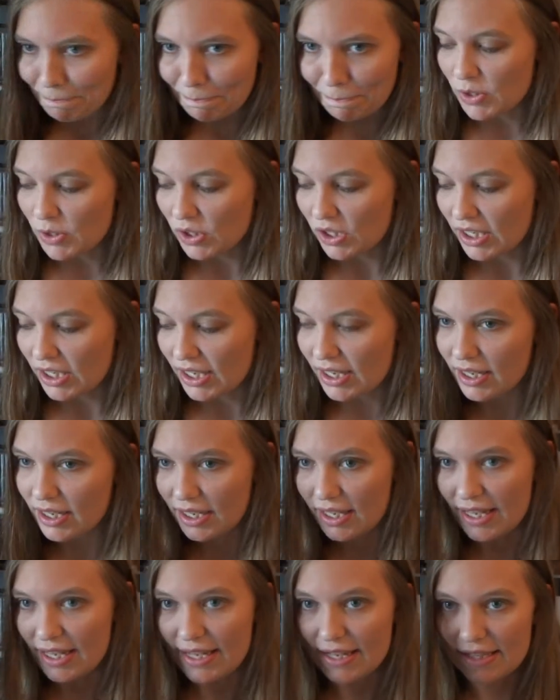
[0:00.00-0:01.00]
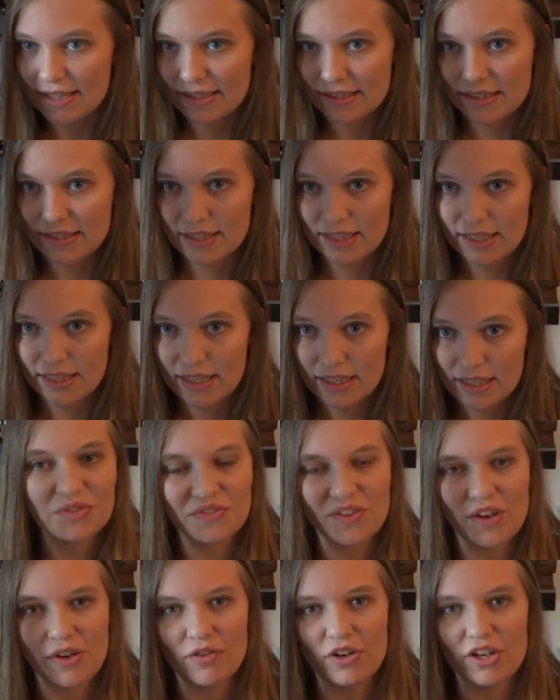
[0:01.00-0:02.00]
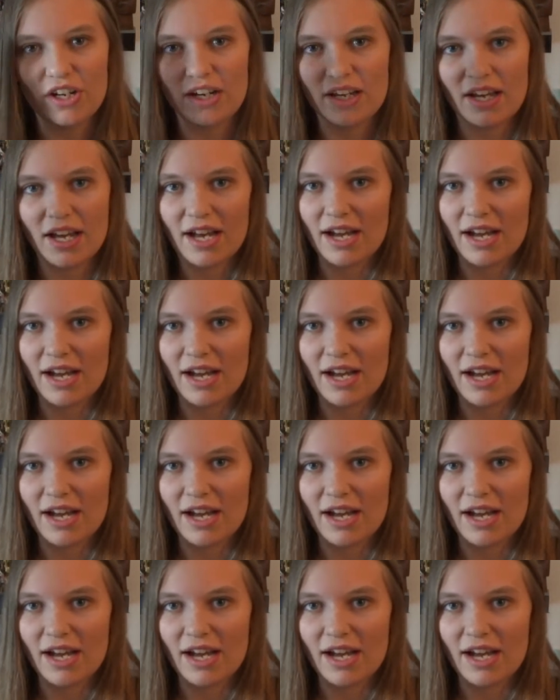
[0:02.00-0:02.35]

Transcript: the book is favorite.